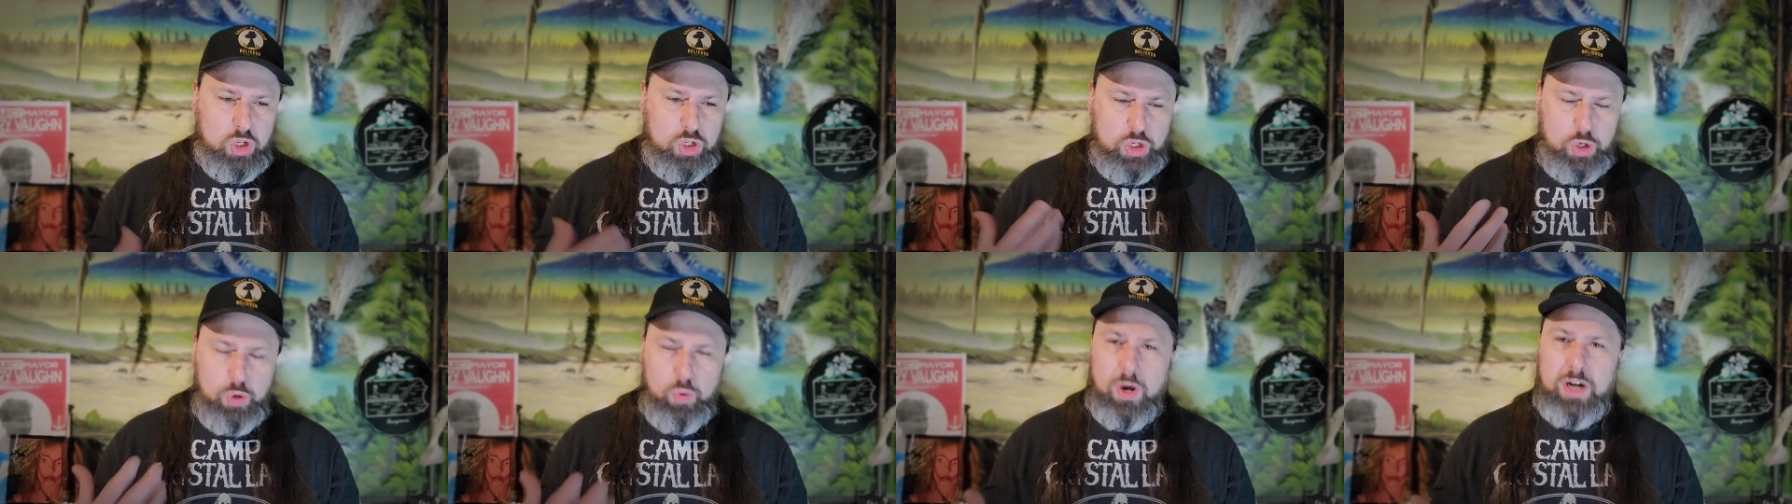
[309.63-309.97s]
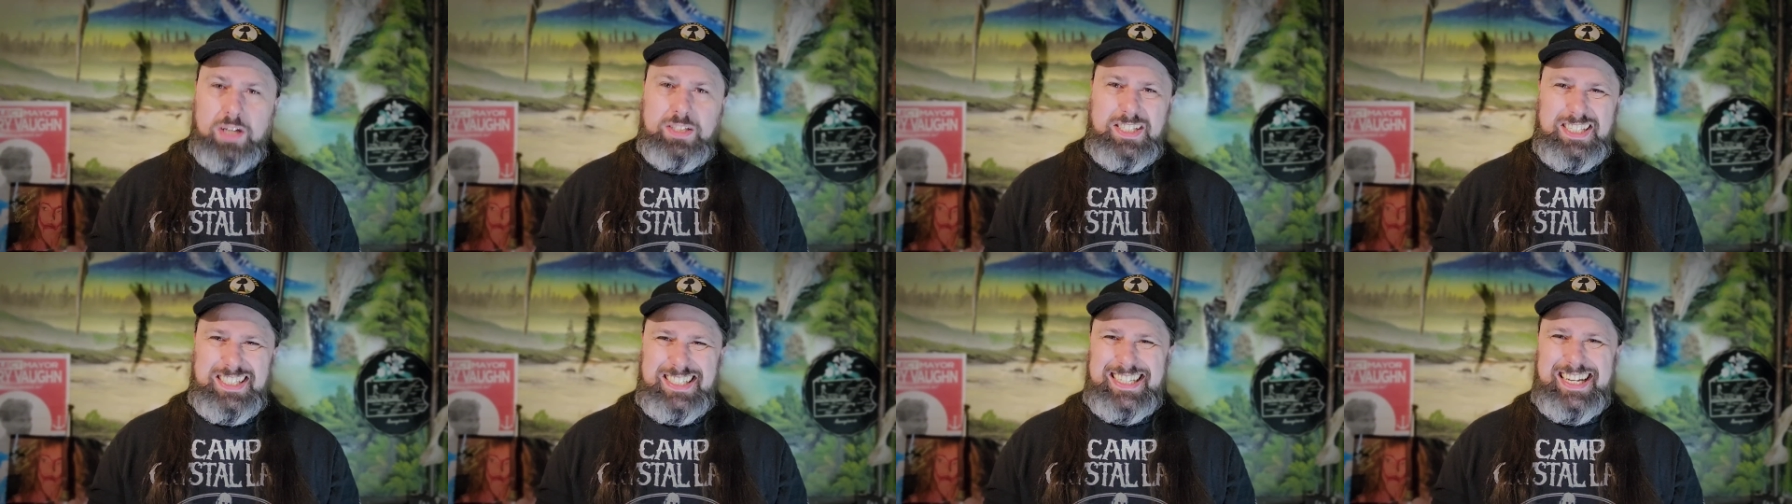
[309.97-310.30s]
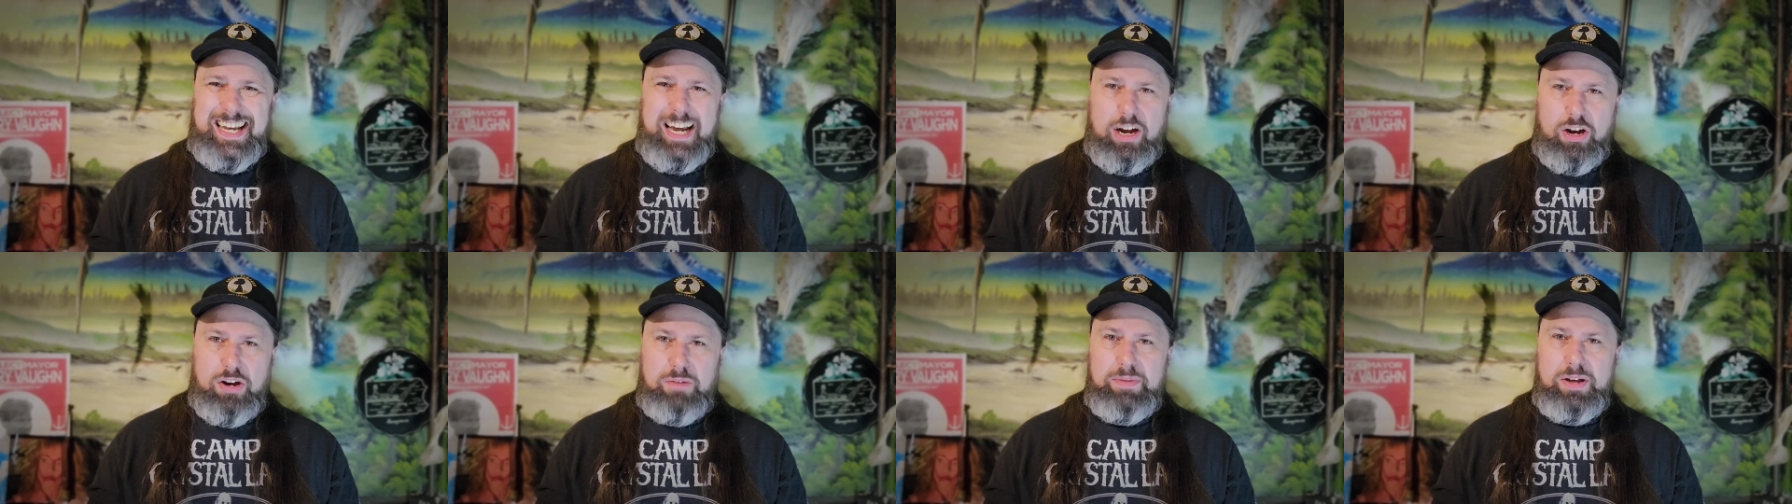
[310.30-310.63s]
Nuances of
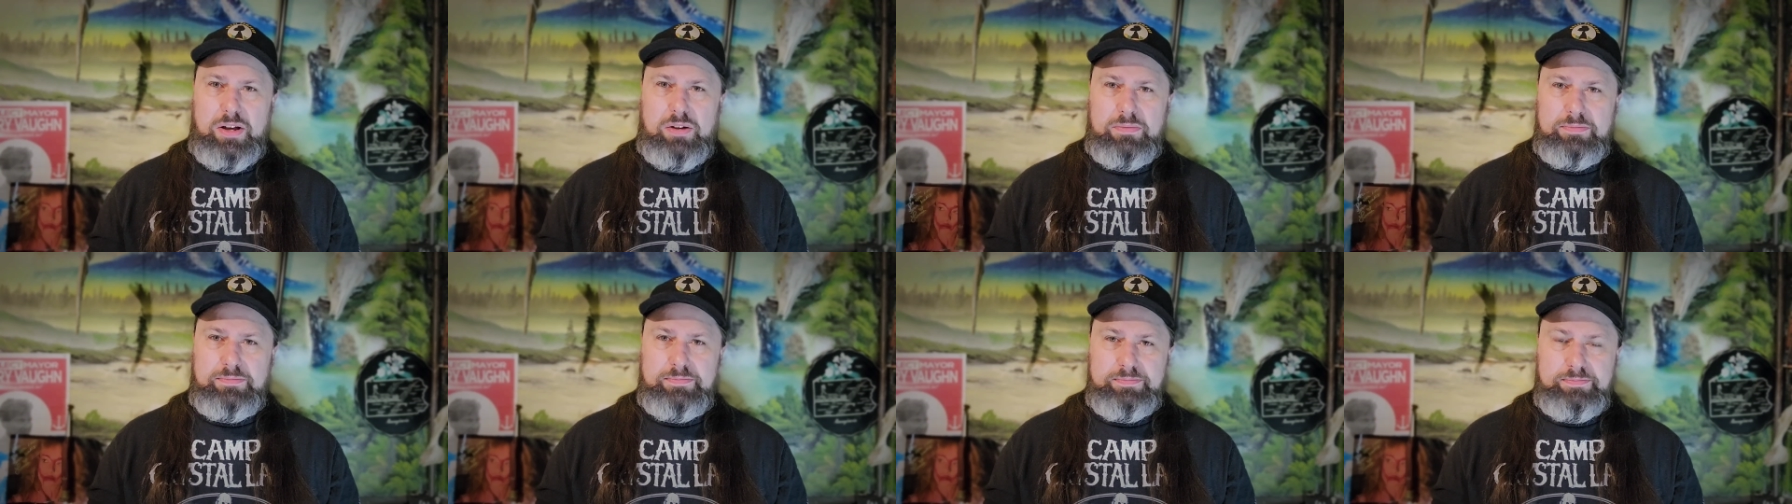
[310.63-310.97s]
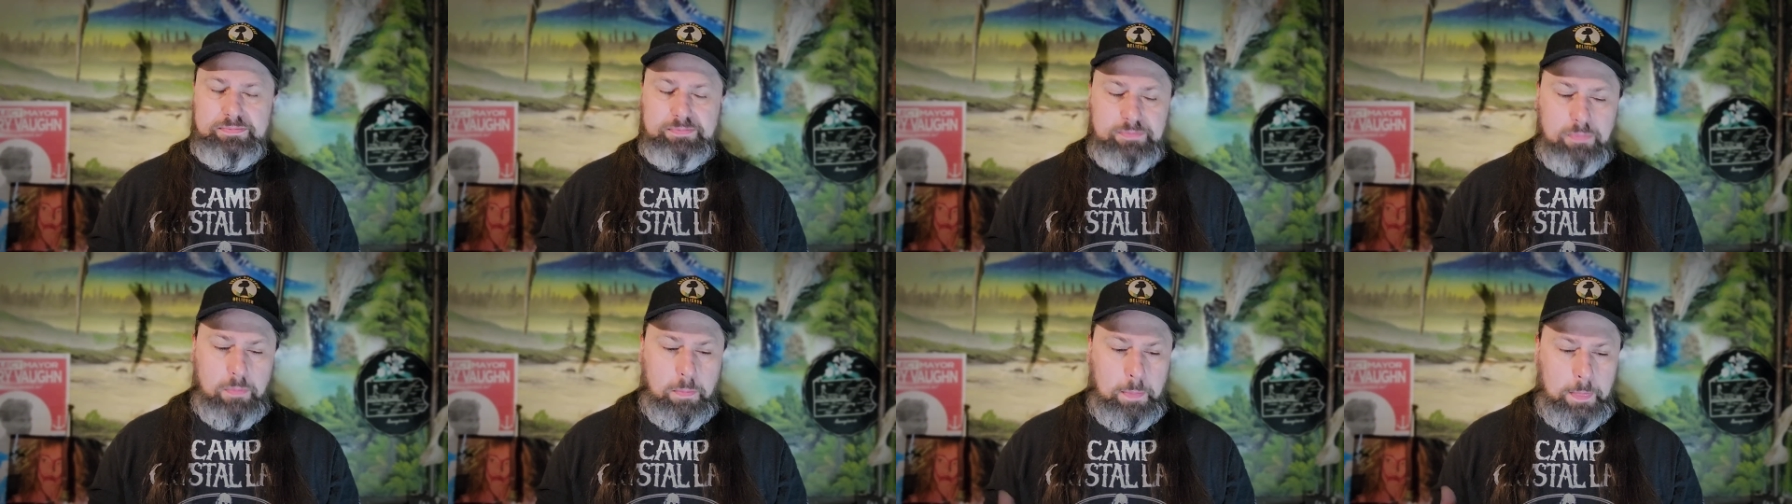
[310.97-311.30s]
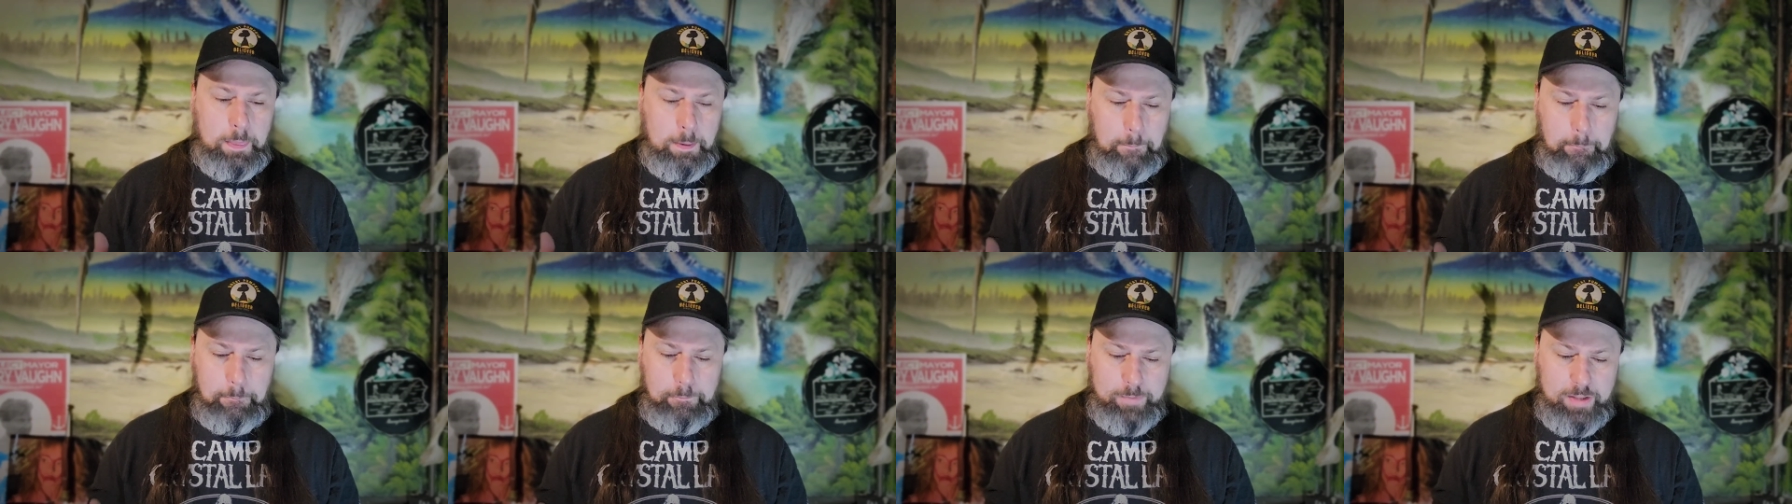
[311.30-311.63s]
caramel.
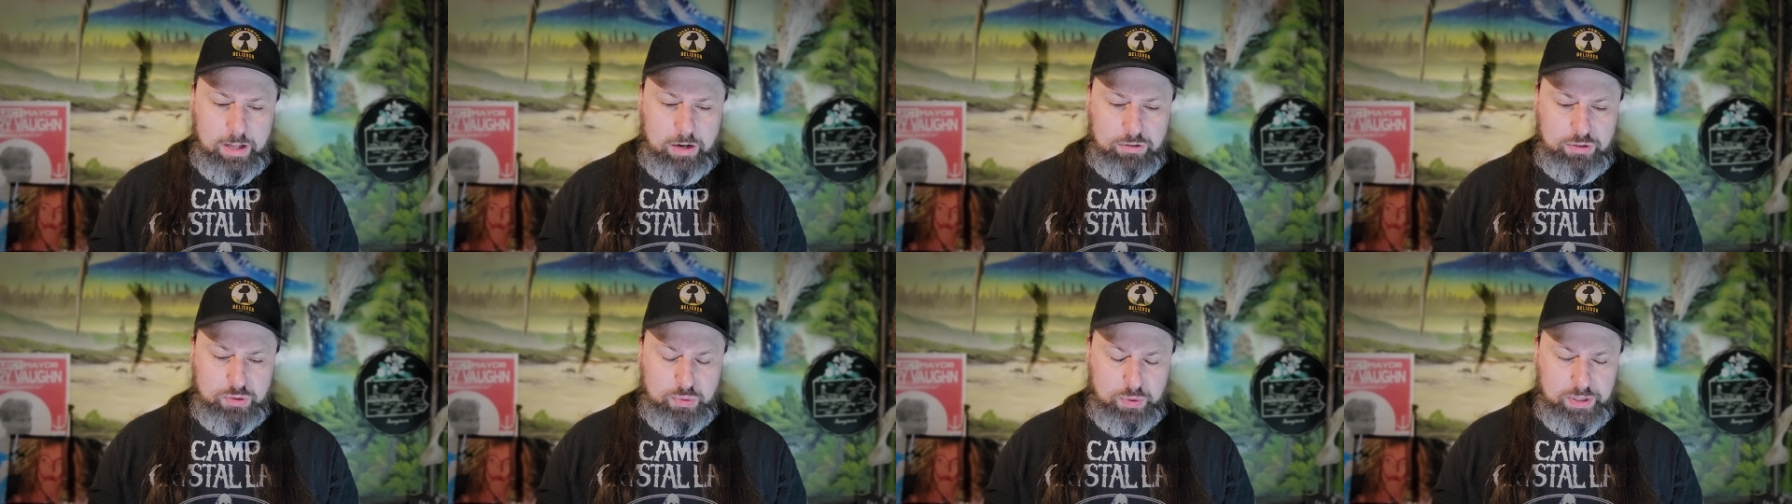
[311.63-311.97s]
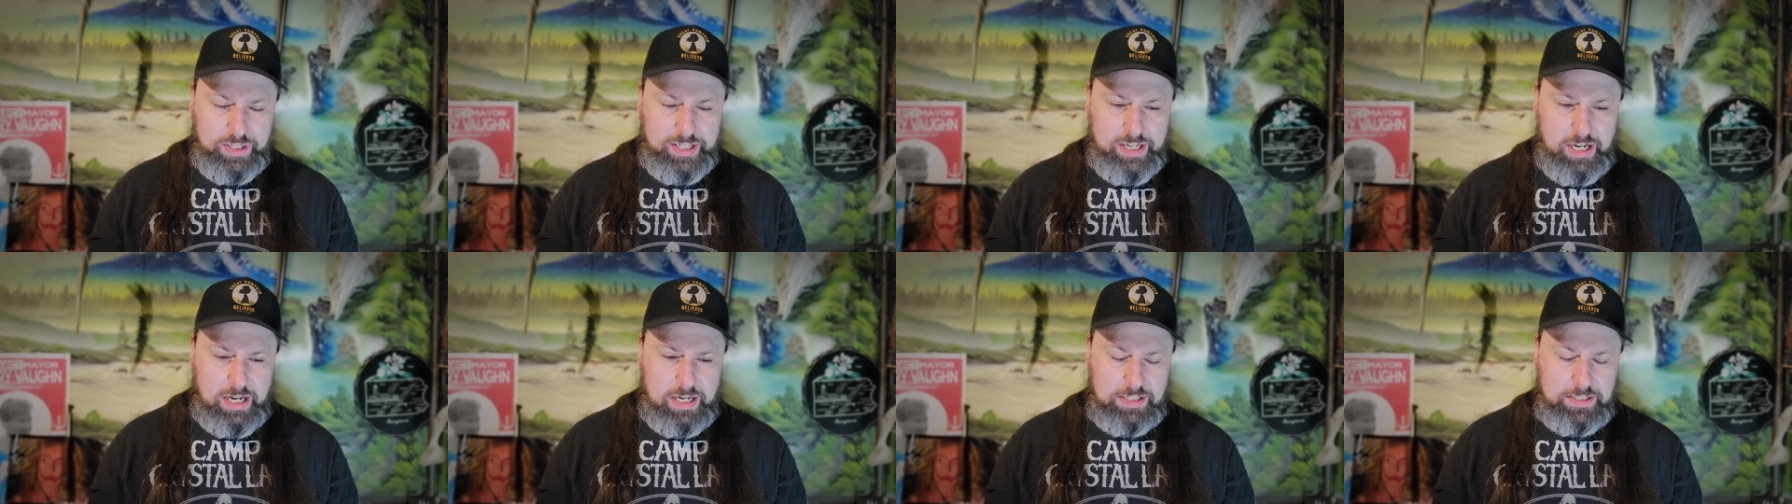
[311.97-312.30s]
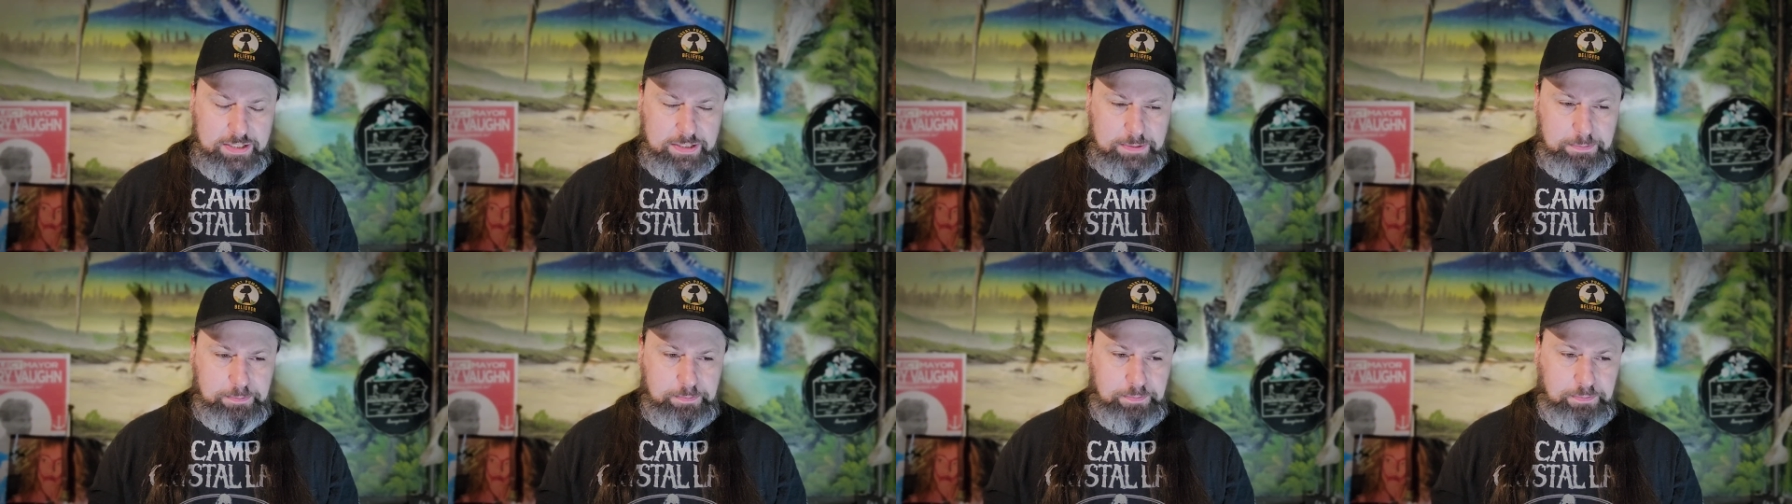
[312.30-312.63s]
That's really
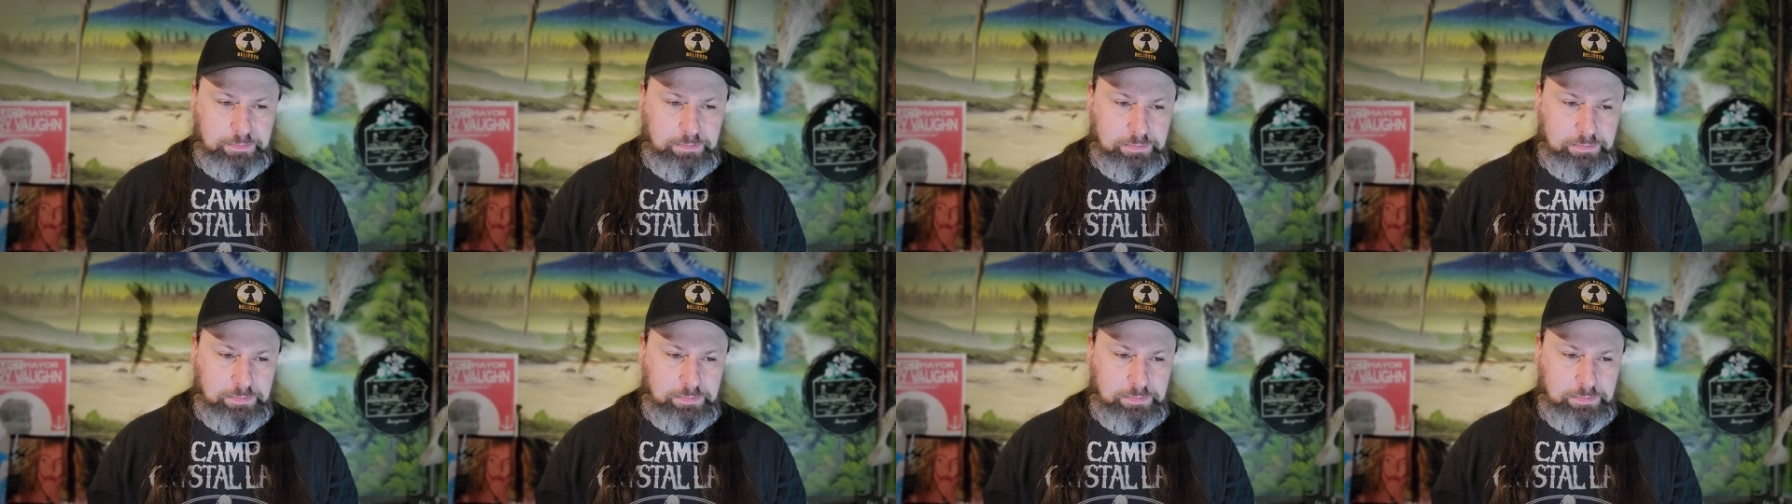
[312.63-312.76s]
nice.